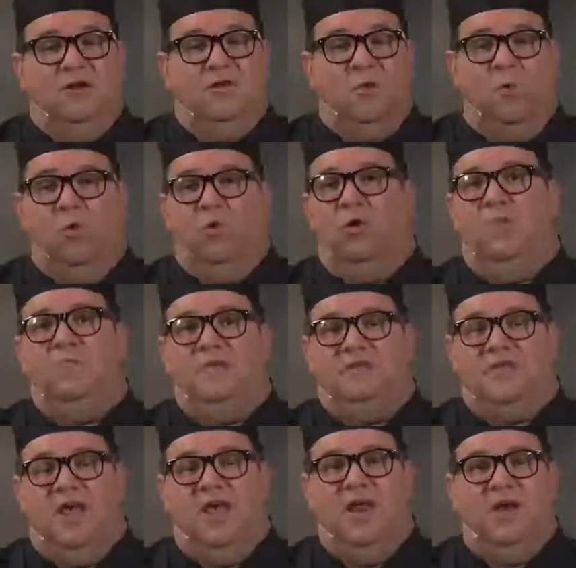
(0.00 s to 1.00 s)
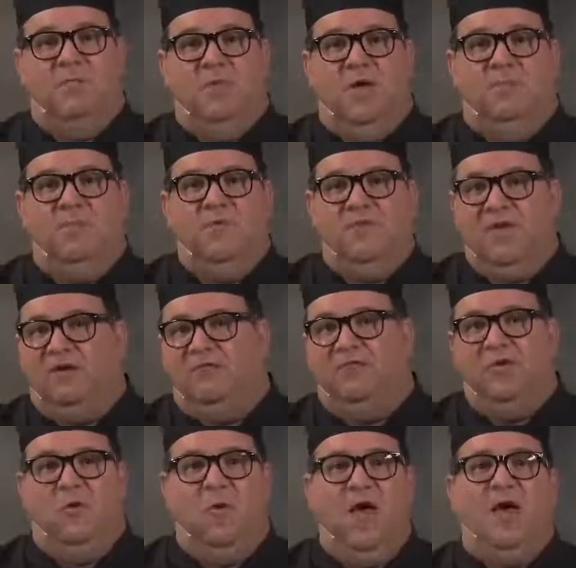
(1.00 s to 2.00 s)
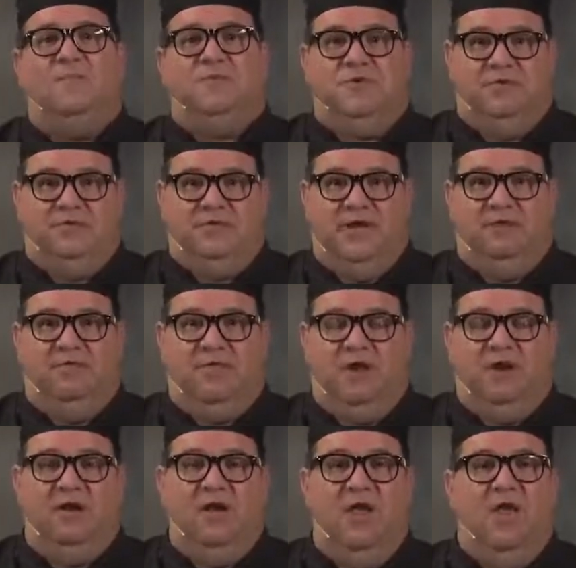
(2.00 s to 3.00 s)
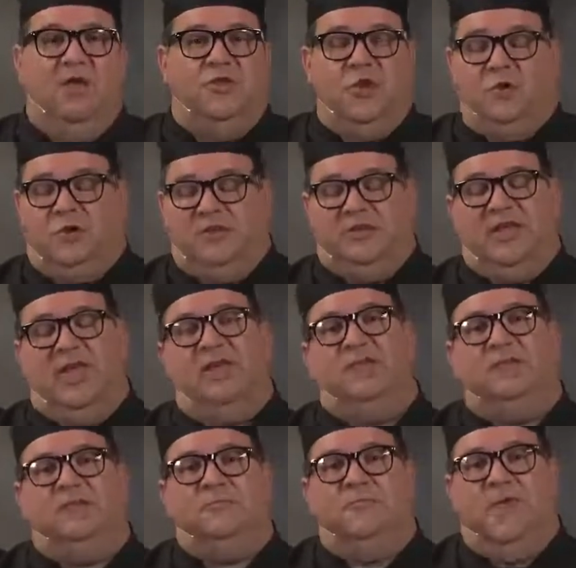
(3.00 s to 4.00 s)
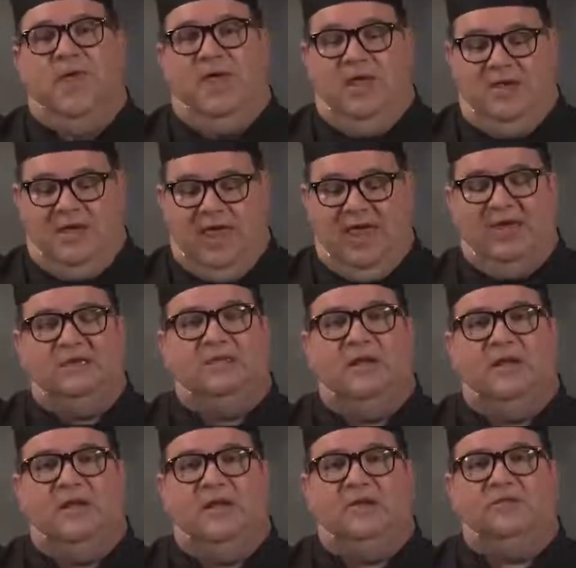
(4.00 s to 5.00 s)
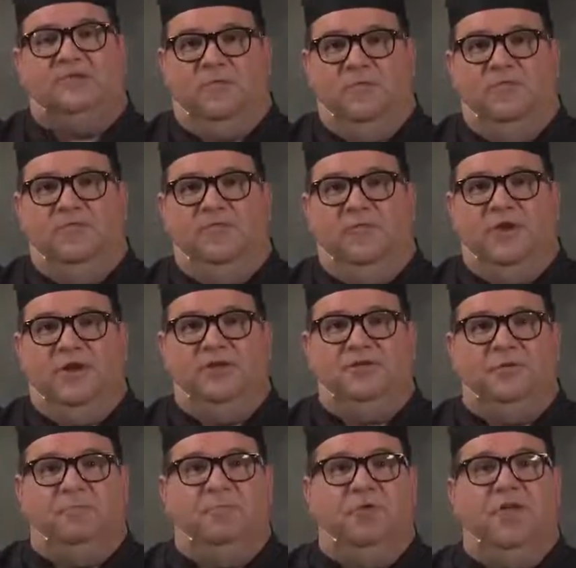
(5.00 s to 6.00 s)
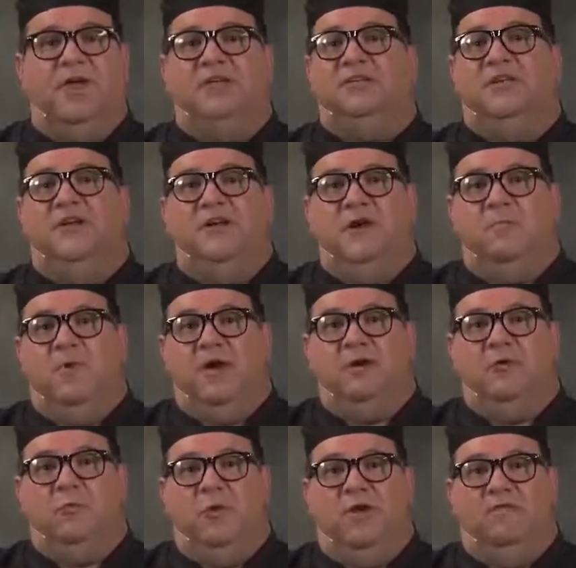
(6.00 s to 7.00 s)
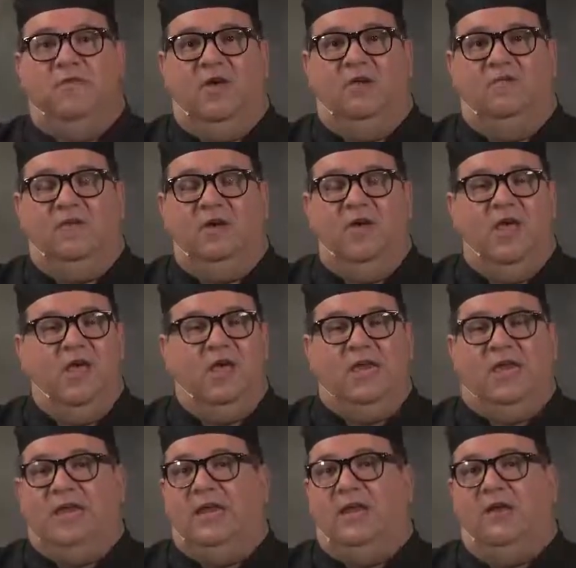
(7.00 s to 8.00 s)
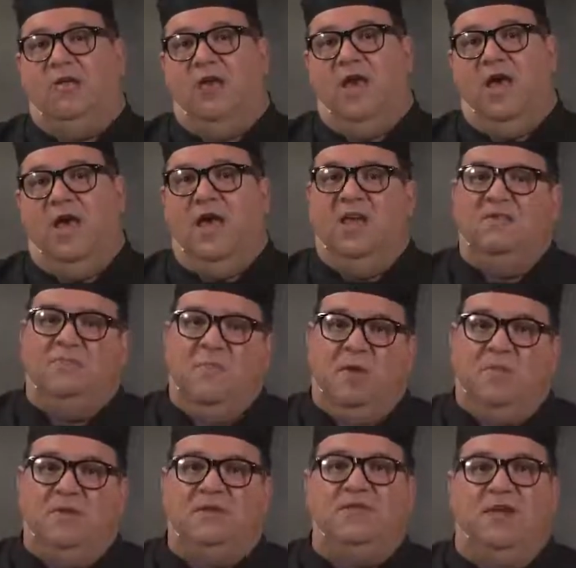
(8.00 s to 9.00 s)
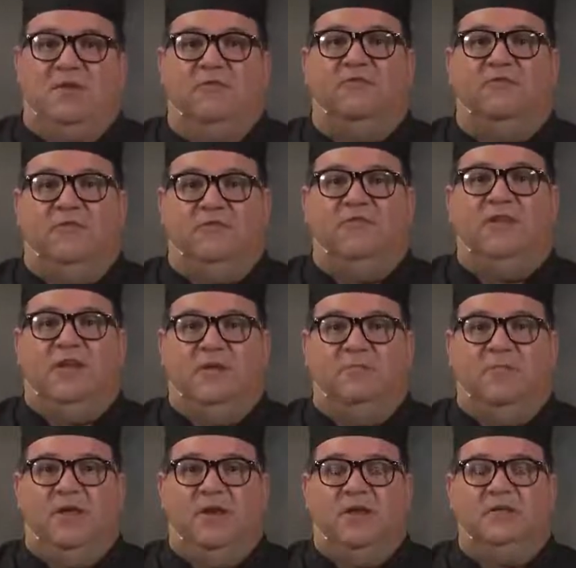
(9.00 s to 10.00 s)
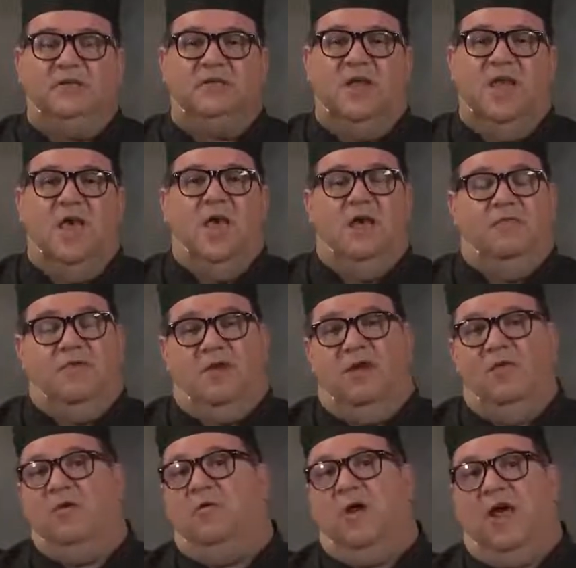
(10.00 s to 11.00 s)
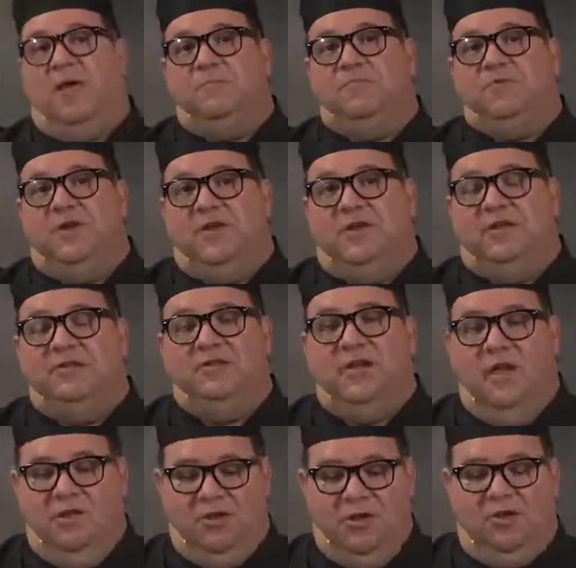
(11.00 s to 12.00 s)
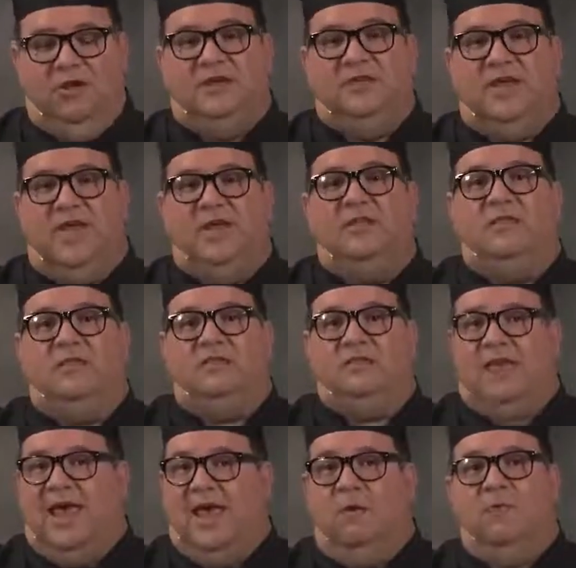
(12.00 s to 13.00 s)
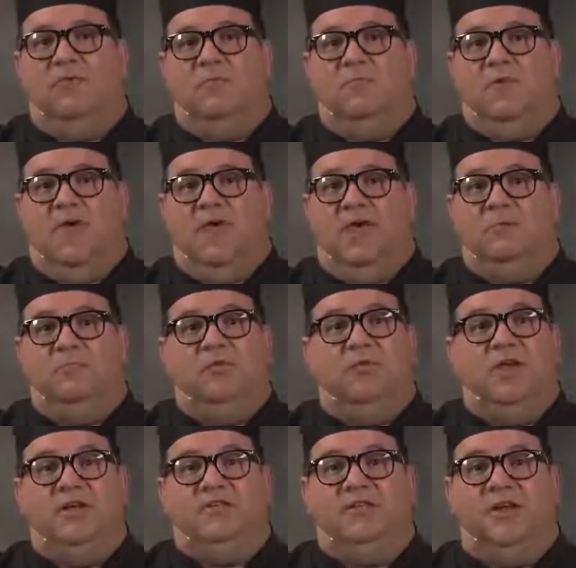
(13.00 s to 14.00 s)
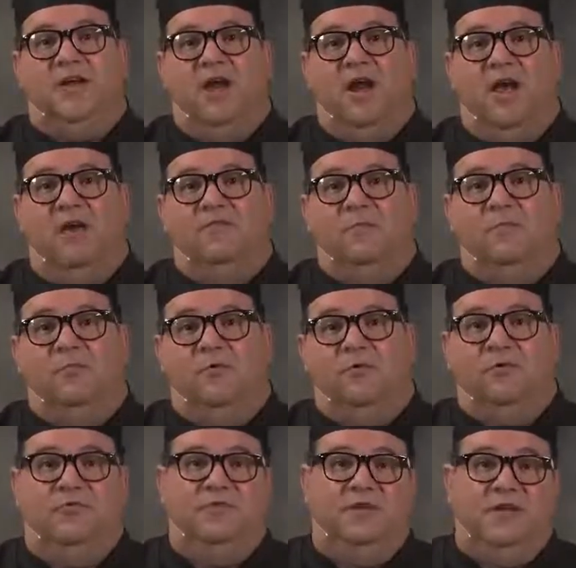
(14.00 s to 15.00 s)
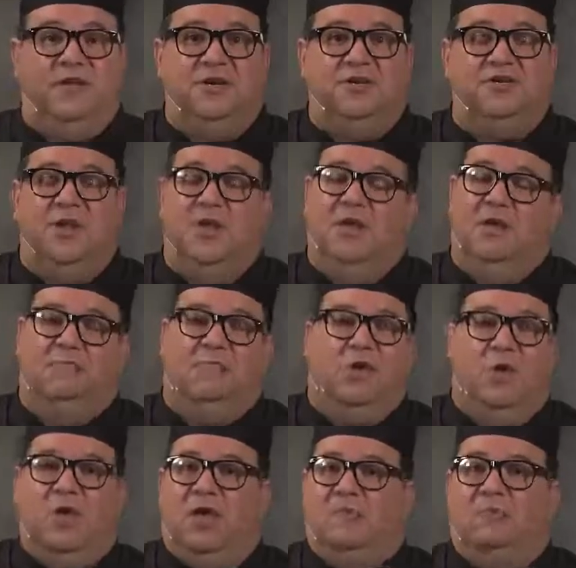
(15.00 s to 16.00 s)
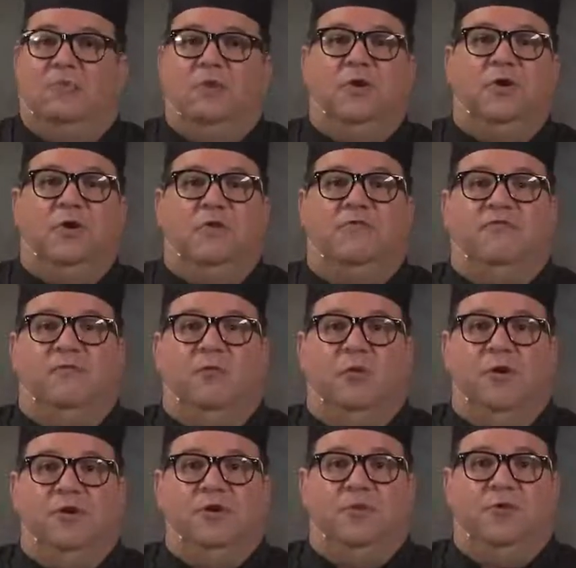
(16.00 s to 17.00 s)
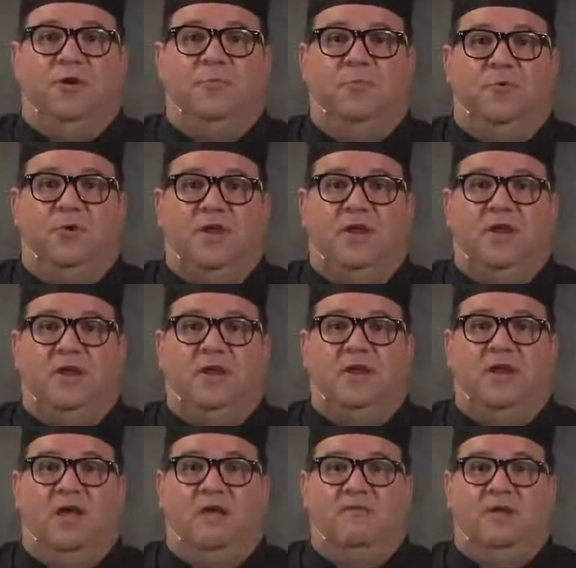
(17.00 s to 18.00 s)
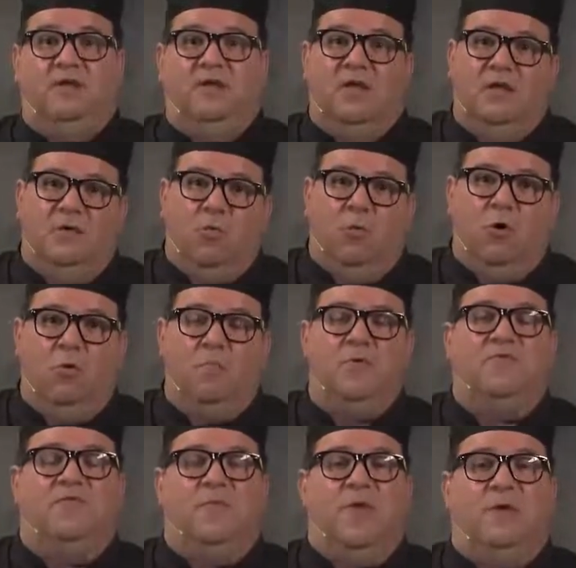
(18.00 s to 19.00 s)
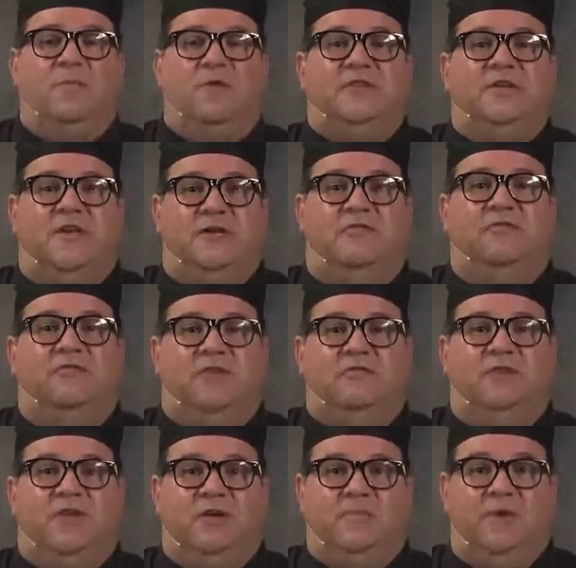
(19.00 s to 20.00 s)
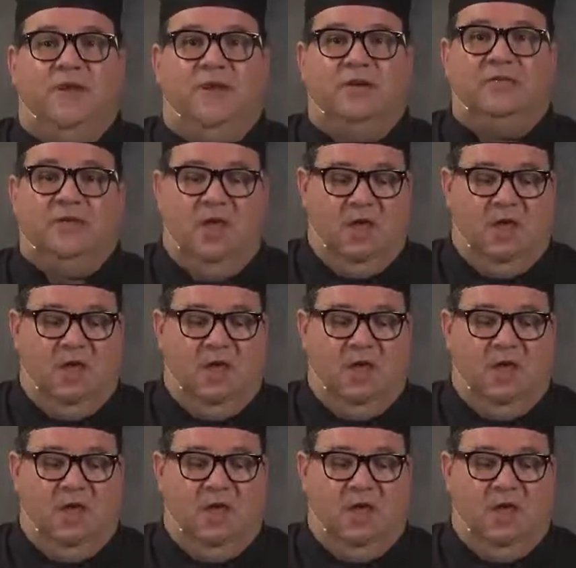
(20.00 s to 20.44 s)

To warm this item up, you've got a few options out there. You could take this bag as it is from the freezer, place it in a microwave oven, heat it on high, maybe 10 or 15 minutes. The other option is you could take this out of the bag, place it in an oven-proof dish, go ahead and put it in a 400-degree preheated oven, warm it for maybe 10 or 15 minutes.